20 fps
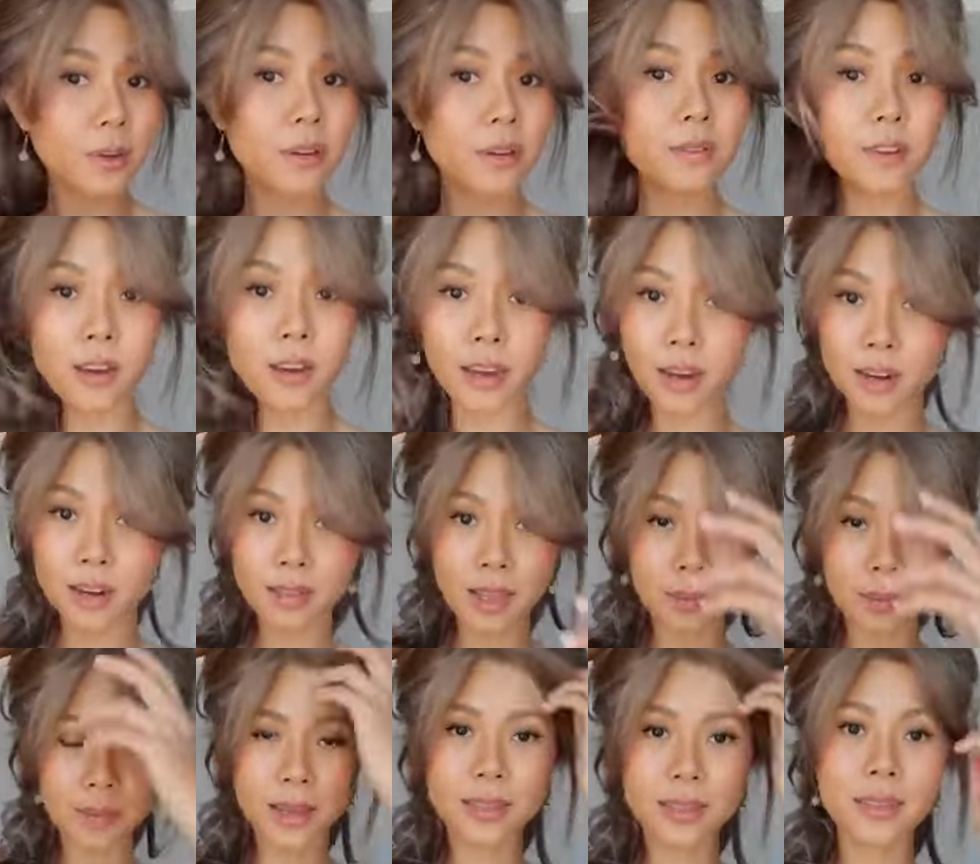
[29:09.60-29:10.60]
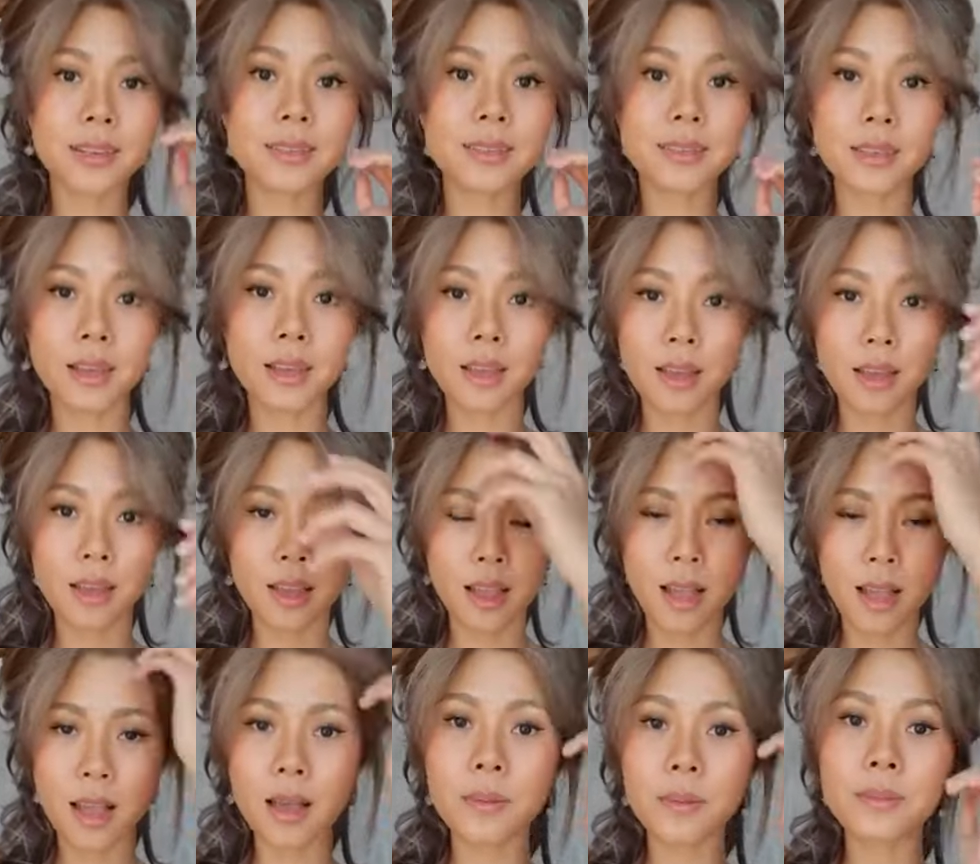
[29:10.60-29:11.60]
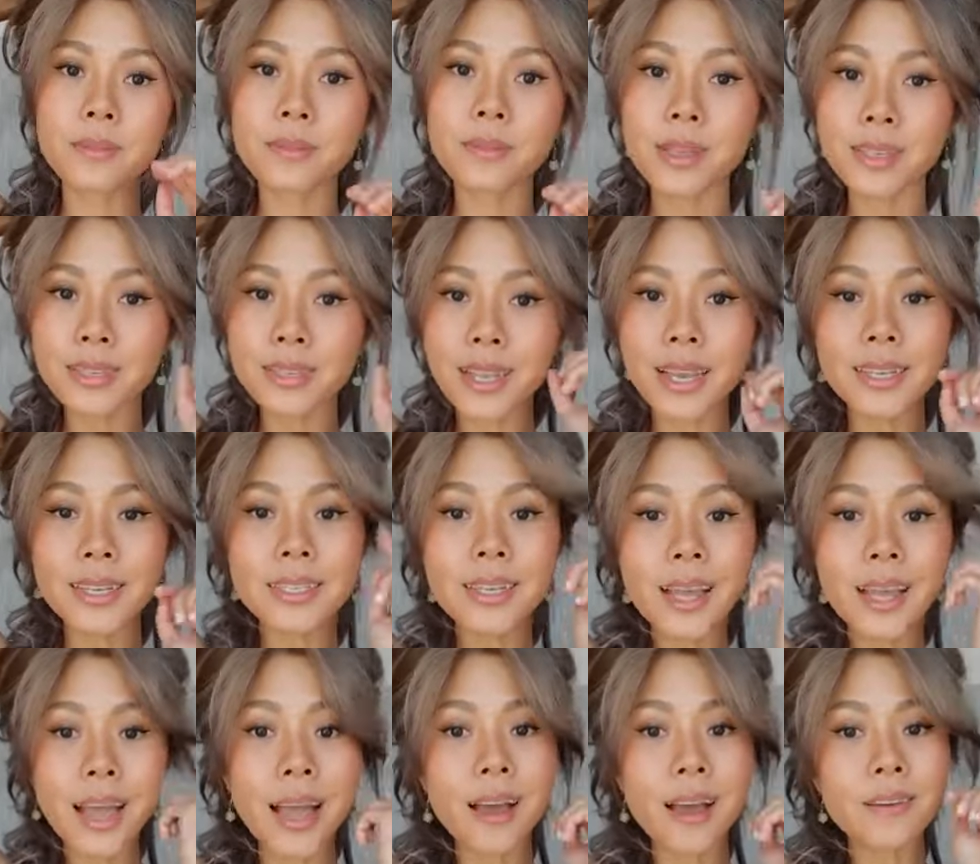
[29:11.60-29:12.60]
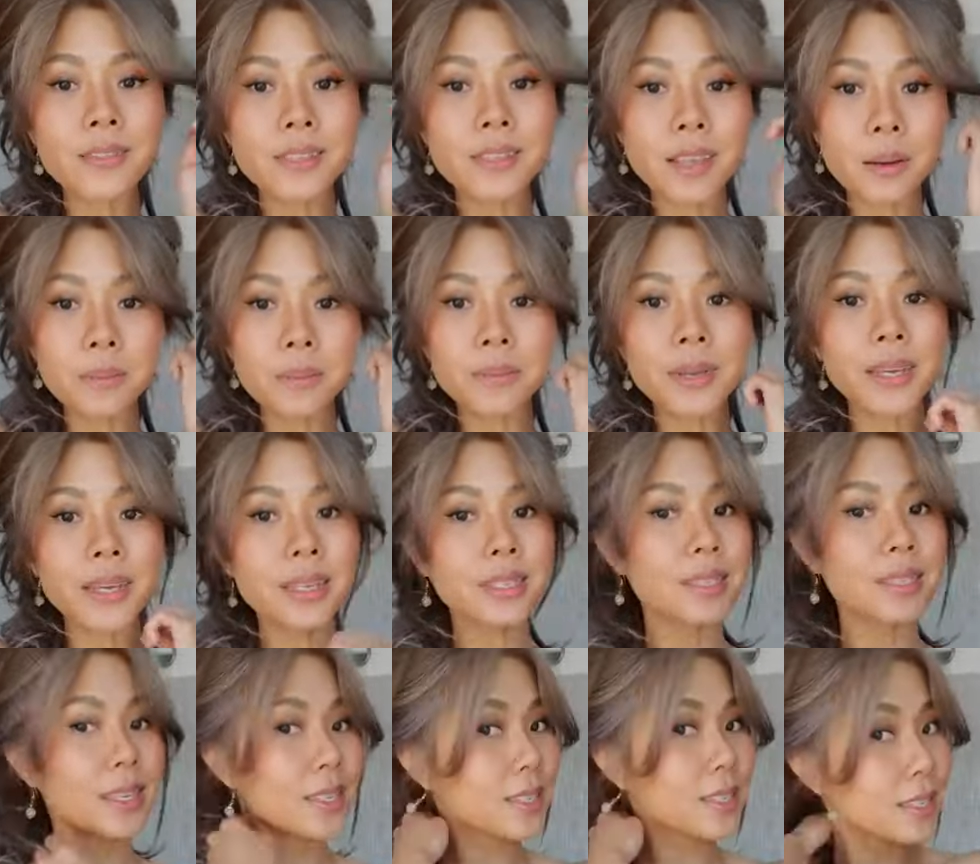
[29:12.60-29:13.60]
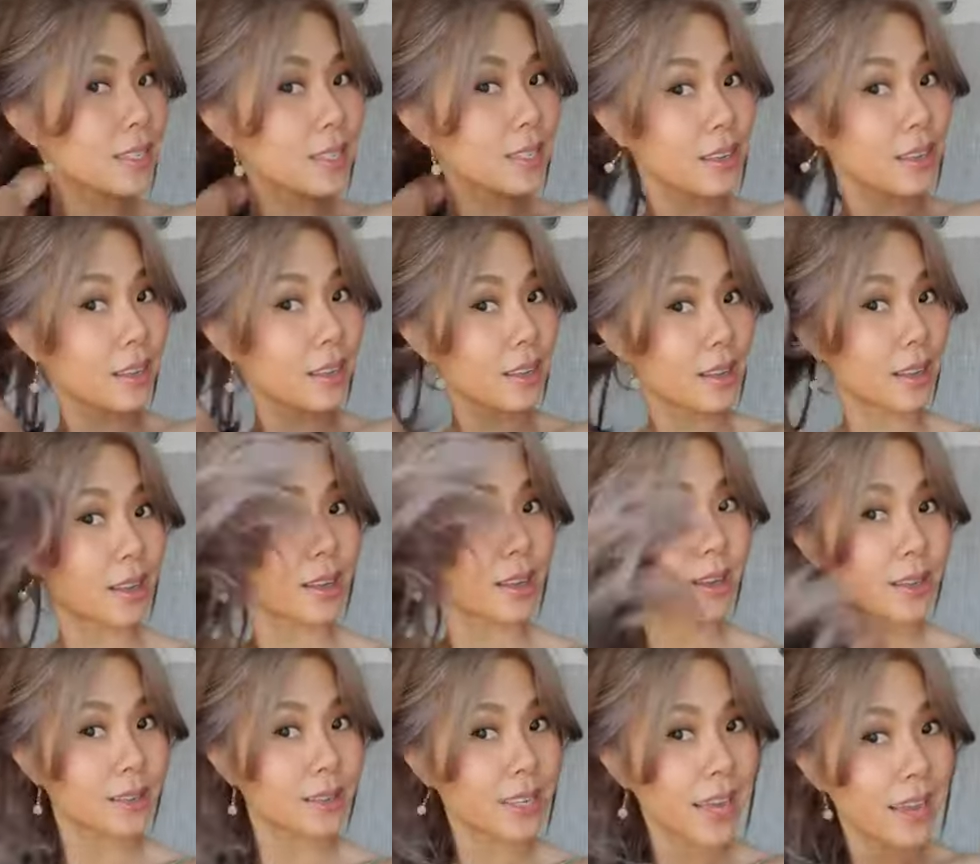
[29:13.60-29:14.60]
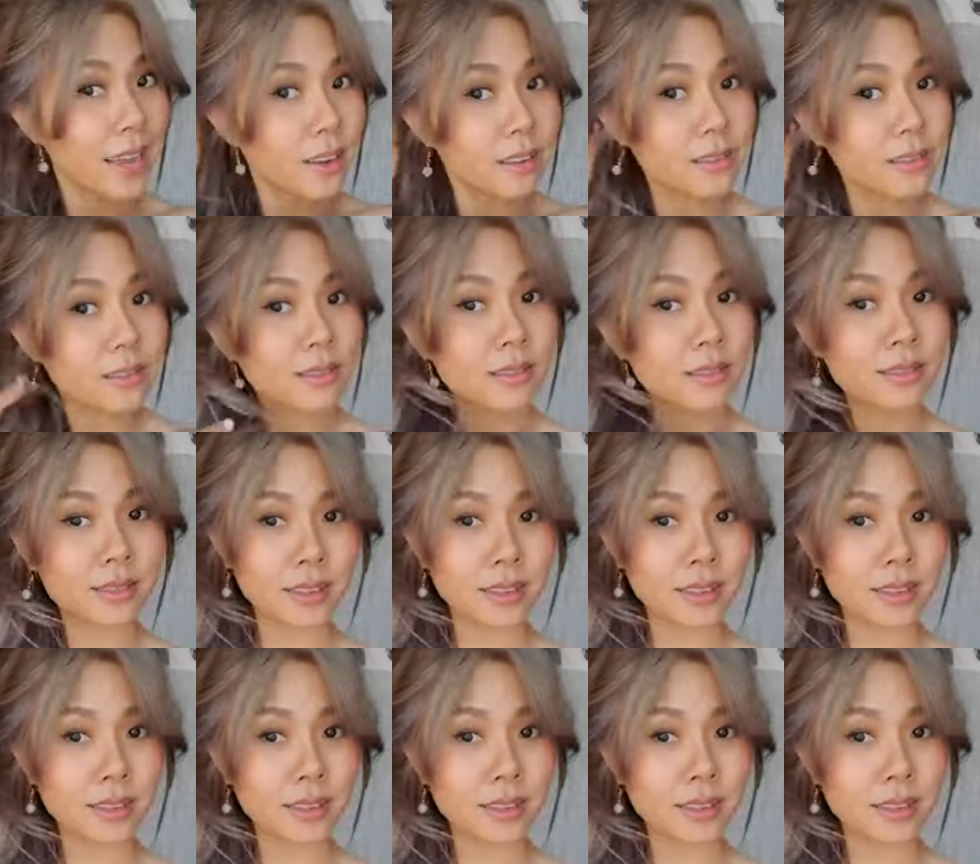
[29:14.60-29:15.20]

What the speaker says: if your hair is up like this, it's nice to have some pieces down.